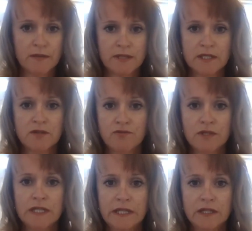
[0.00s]
So it makes a
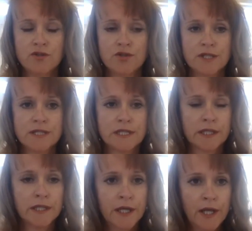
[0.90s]
really
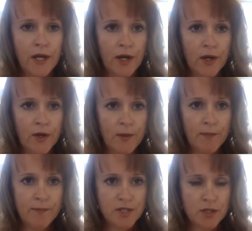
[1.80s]
interesting
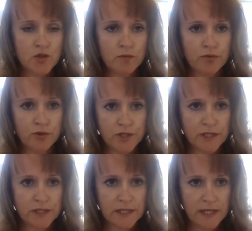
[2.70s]
um, potential
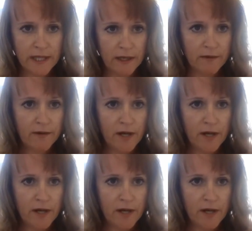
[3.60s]
product there,